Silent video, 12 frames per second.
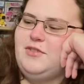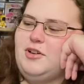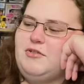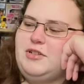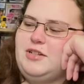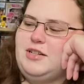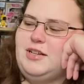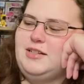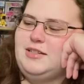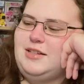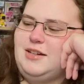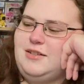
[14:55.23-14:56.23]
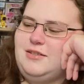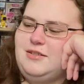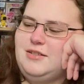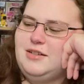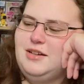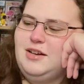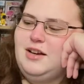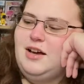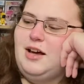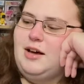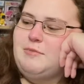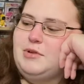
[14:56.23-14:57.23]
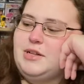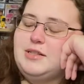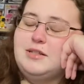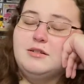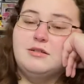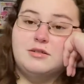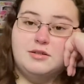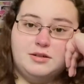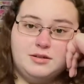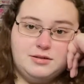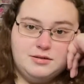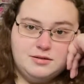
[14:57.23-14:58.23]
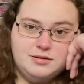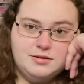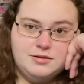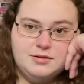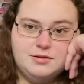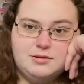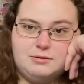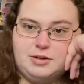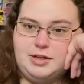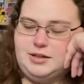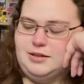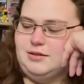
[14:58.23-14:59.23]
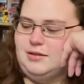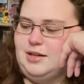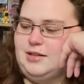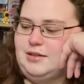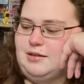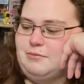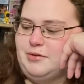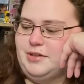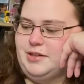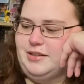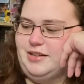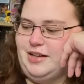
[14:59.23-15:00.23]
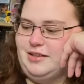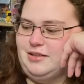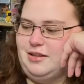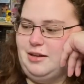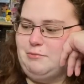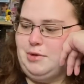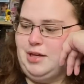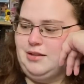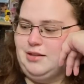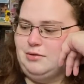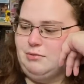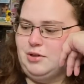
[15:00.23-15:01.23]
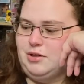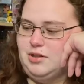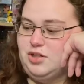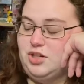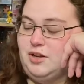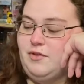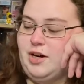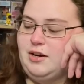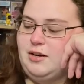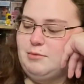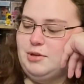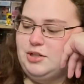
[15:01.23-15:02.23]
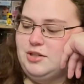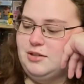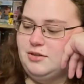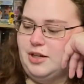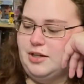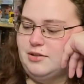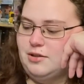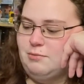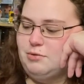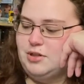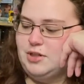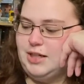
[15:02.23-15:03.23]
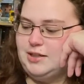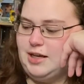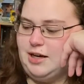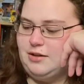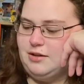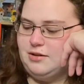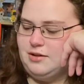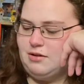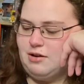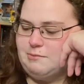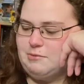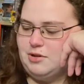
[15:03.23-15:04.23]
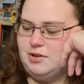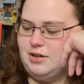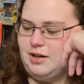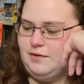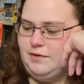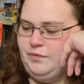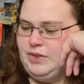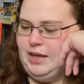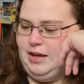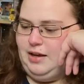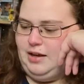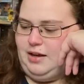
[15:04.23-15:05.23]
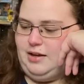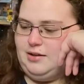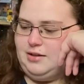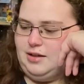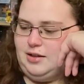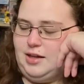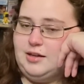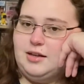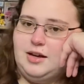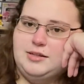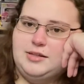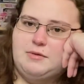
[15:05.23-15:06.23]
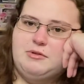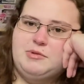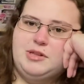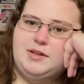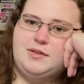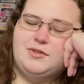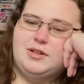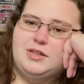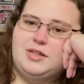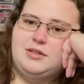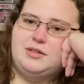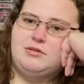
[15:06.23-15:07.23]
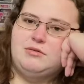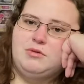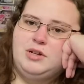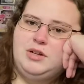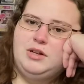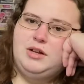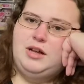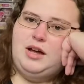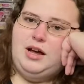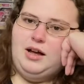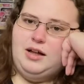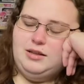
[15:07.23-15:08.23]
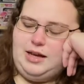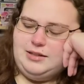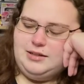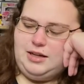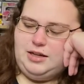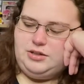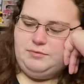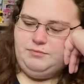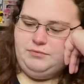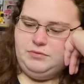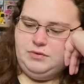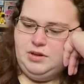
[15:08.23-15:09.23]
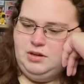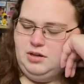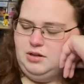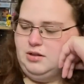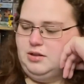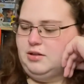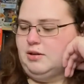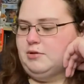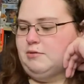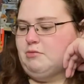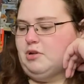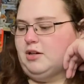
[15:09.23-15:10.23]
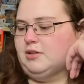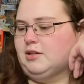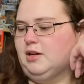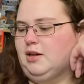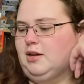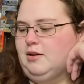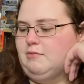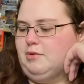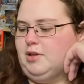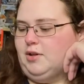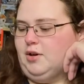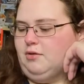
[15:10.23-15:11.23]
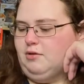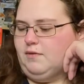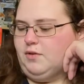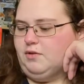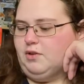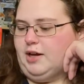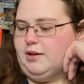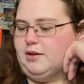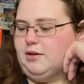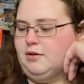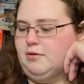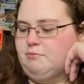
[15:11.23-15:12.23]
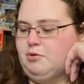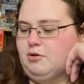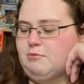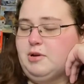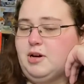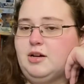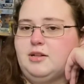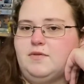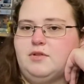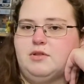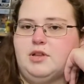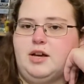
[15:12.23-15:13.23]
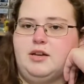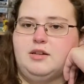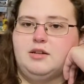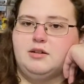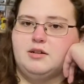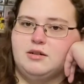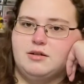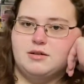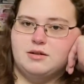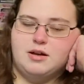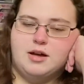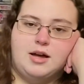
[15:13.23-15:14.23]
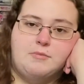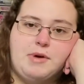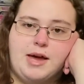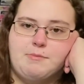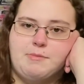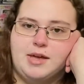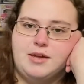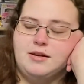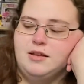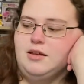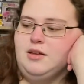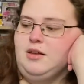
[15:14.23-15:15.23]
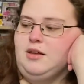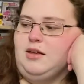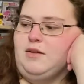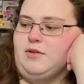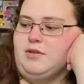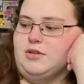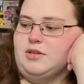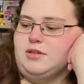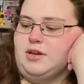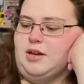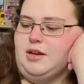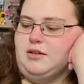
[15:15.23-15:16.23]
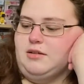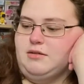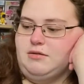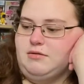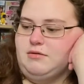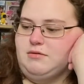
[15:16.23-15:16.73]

flown in today's standards, um, but it's still a good story nonetheless and I'm really glad that they made this because she very much is like super decked out and all this armor and stuff. And uh, again guys, I will be leaving a link to uh, Lass Ketchum in the description box below if you like Pokemon, if you like uh, Batman, if you just like